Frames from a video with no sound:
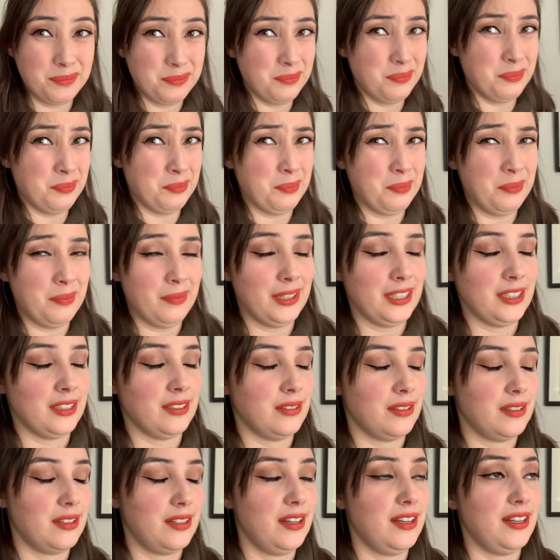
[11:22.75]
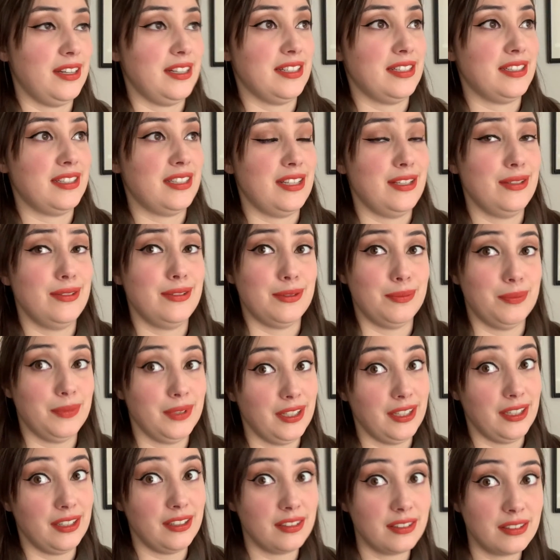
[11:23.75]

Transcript: Oh god, excuse me.